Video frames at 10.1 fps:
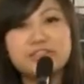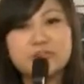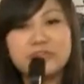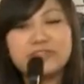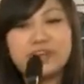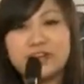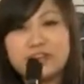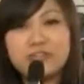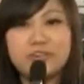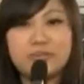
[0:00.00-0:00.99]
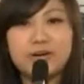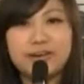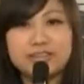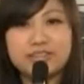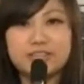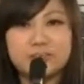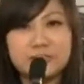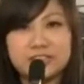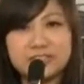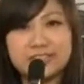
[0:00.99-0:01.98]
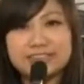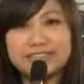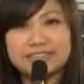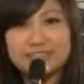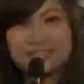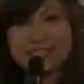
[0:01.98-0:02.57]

a great value for the products they're purchasing.